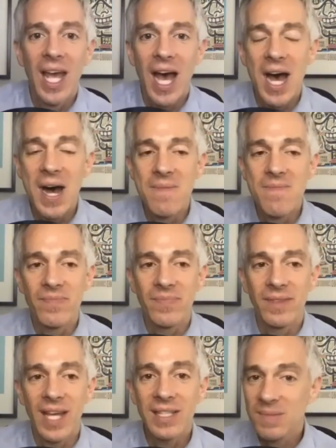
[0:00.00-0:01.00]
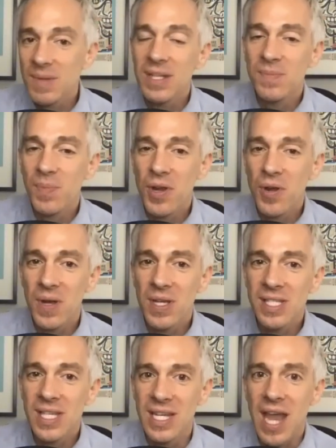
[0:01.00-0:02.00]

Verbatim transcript: Um, that's that's pretty risky.